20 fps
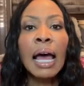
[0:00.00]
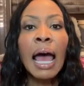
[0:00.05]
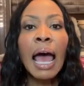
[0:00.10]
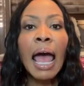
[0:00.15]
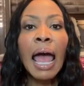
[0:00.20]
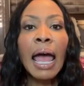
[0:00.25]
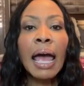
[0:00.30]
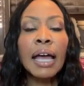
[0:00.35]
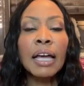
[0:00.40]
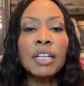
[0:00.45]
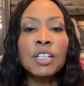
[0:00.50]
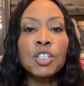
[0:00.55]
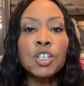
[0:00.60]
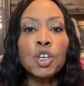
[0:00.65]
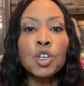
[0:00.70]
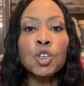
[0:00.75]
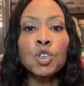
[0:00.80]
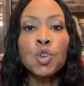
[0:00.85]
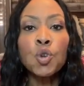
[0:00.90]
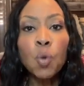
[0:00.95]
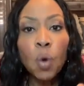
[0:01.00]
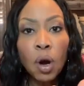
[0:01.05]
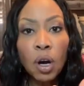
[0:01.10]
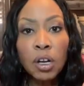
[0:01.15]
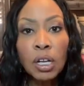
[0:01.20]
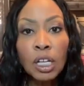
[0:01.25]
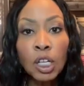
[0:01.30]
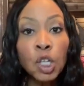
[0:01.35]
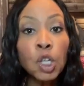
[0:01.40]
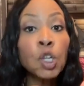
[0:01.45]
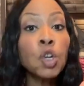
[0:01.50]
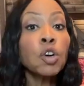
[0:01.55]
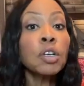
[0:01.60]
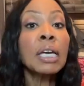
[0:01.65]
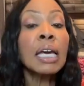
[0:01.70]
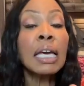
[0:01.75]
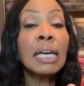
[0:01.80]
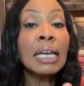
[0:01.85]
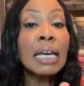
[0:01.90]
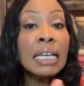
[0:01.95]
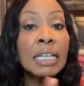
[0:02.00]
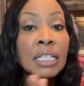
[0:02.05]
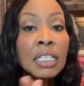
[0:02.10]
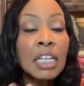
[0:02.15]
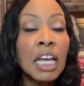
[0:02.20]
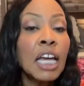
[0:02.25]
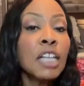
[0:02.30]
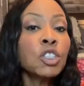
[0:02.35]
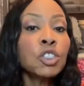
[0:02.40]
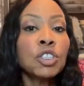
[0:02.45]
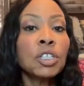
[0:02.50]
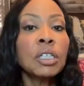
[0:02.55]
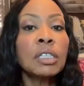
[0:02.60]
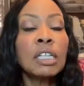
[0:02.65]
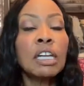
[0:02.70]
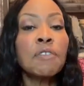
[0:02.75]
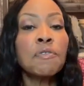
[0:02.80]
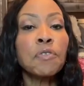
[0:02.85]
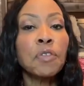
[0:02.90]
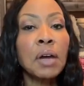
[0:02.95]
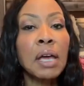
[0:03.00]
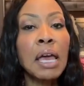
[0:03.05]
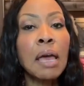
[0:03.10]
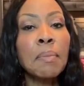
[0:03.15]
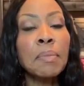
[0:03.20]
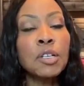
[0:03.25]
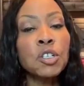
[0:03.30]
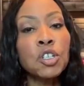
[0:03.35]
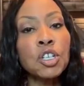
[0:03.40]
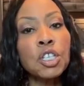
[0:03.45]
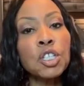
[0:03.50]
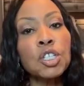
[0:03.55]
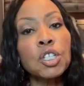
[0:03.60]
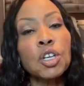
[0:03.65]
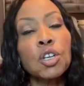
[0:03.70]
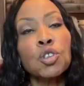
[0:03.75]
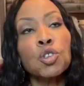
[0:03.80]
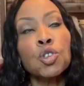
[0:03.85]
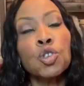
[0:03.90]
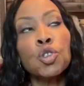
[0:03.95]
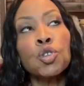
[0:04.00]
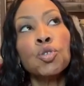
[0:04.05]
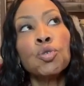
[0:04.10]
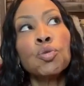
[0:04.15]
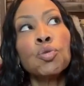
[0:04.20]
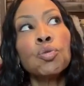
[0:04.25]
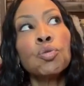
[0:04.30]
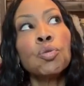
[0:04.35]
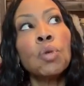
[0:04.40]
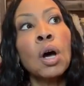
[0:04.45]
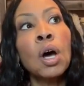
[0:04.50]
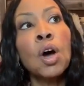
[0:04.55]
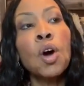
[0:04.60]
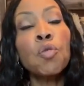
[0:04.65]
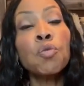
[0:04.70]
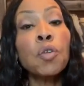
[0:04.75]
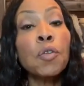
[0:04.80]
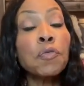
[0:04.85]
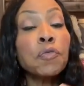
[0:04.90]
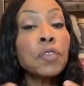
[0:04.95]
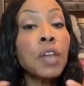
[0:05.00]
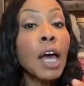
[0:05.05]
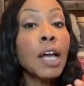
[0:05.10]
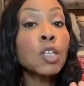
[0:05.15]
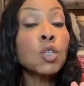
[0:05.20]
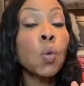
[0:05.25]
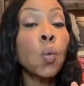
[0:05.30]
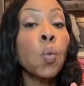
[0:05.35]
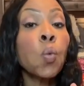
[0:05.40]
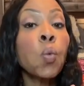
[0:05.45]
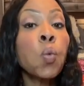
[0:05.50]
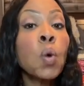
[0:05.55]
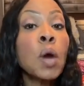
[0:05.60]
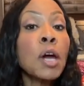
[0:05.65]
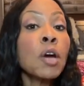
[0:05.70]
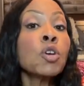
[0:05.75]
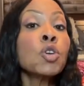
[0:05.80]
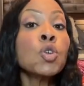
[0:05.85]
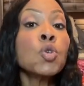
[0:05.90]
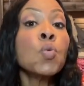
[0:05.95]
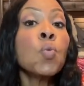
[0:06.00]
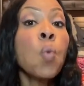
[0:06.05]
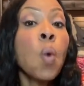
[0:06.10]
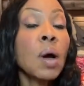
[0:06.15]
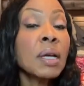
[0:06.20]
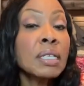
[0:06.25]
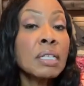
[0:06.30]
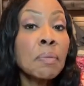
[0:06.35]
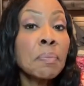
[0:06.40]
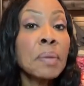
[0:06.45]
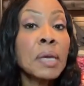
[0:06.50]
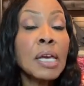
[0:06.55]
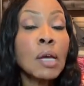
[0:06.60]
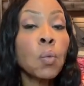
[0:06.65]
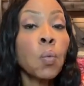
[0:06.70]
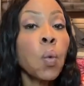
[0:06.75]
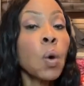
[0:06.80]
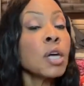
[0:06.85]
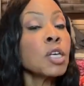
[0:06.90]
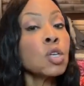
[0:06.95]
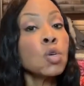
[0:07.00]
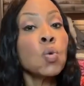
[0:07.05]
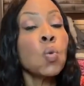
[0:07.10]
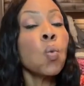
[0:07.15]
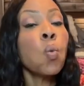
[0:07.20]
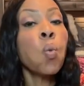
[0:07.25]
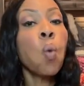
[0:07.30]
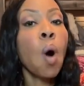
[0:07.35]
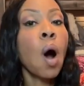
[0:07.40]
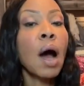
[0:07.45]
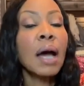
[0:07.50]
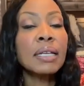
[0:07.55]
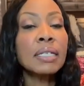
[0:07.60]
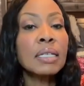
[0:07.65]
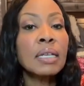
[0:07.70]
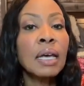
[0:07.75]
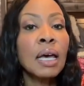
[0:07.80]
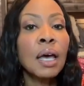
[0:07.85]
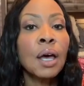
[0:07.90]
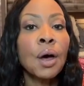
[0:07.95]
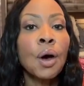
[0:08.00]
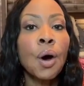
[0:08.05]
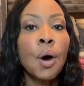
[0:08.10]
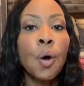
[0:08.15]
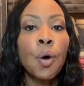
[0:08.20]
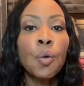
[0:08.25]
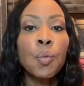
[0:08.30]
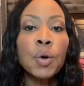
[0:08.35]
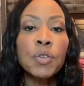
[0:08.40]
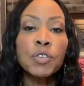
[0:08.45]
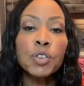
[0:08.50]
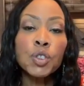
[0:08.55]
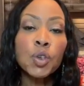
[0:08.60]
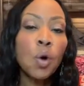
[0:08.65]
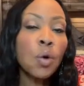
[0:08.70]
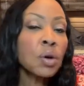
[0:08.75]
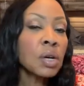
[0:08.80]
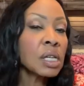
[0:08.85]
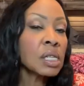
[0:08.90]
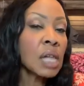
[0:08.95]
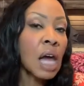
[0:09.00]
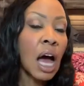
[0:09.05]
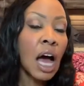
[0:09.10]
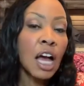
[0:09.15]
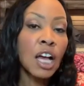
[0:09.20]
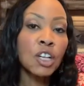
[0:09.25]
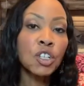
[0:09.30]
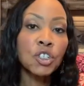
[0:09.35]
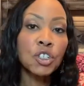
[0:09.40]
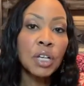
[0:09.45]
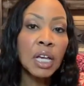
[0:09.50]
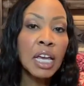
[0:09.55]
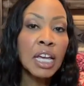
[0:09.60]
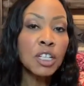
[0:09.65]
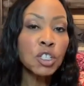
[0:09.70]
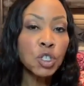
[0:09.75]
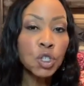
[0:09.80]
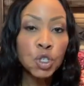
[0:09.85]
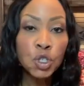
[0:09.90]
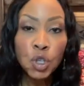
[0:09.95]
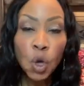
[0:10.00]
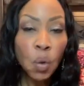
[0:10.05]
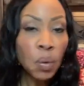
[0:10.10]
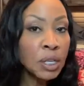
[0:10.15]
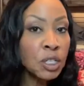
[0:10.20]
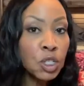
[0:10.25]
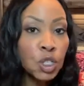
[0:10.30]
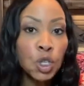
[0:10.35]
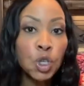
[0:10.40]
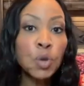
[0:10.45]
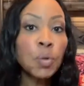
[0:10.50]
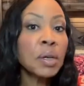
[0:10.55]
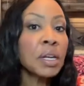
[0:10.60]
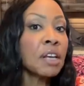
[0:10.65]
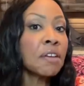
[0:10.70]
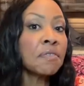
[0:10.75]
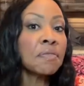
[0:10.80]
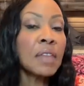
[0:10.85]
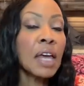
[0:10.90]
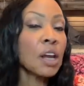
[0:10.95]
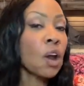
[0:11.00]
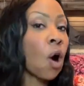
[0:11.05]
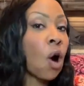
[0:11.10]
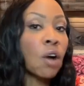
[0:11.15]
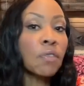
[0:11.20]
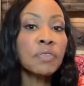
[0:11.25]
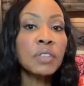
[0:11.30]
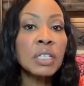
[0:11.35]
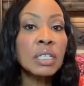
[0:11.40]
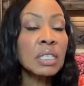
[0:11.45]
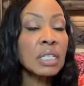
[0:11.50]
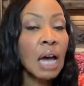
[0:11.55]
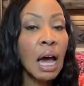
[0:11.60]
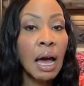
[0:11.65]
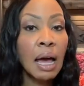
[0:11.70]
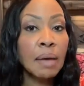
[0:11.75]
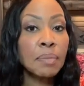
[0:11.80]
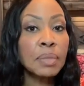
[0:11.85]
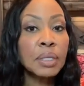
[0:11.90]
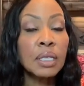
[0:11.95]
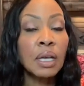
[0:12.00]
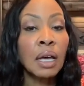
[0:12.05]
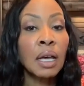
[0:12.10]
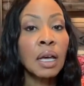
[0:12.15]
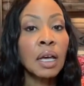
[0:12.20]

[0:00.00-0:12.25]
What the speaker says: And you are looking intentionally for images to reflect where you want to be and what you want. With SoulCollage, it's so intuitive that oftentimes